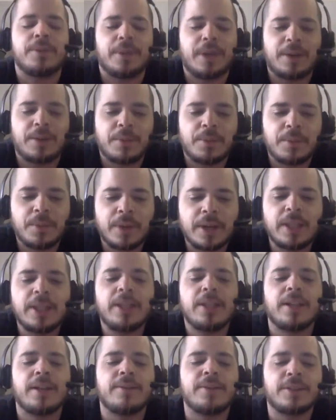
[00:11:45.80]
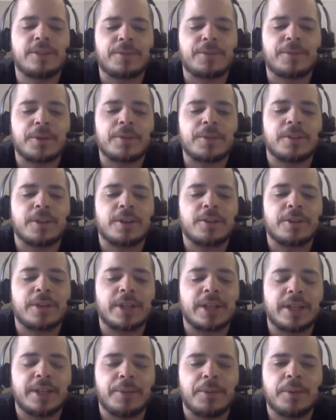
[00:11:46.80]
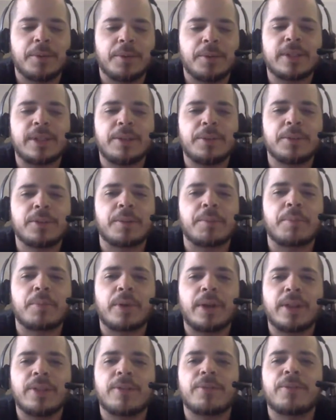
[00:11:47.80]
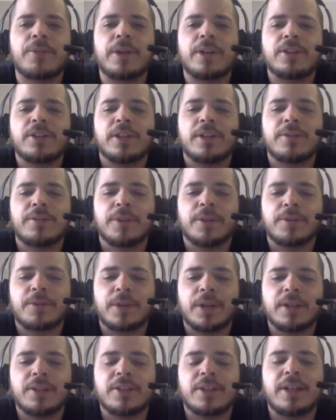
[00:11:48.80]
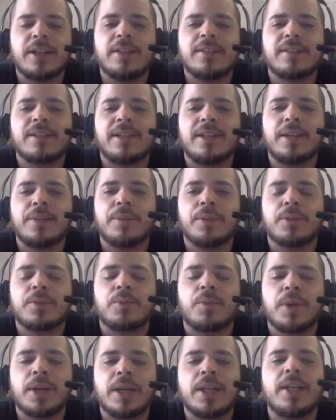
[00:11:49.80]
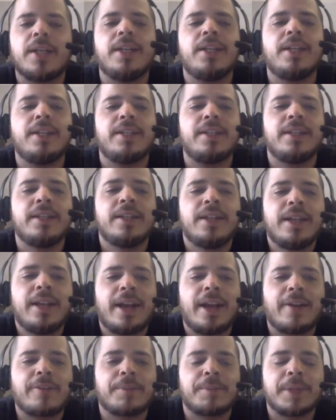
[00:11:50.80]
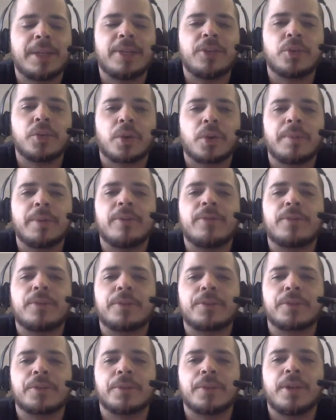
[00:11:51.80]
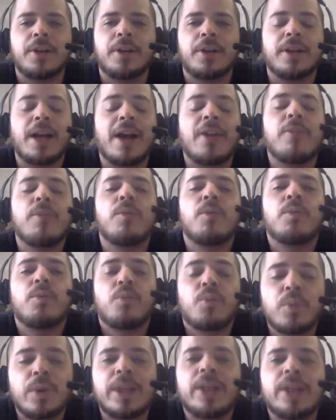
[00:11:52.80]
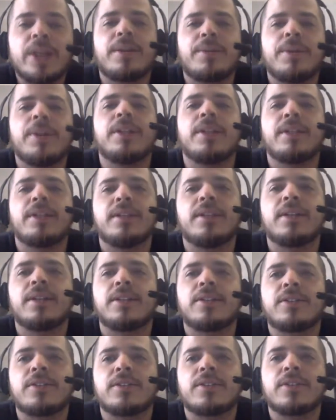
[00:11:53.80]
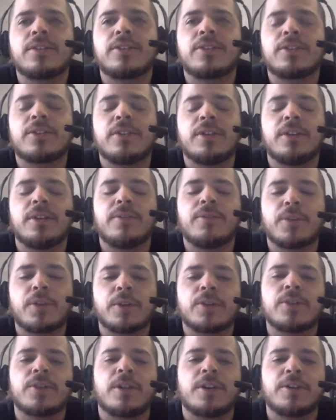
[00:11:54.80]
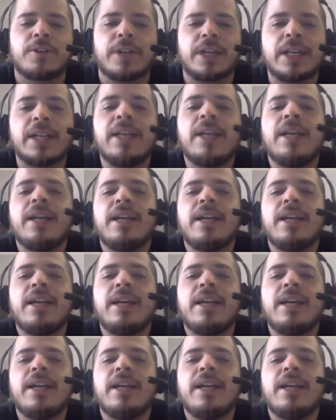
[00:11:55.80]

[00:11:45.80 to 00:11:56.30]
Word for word: with you. I really loved his first Star Trek. It was it was a breath of fresh air for the franchise, and it was what it needed after being dormant for so long. I really, really dug his, his uh, first Star Trek.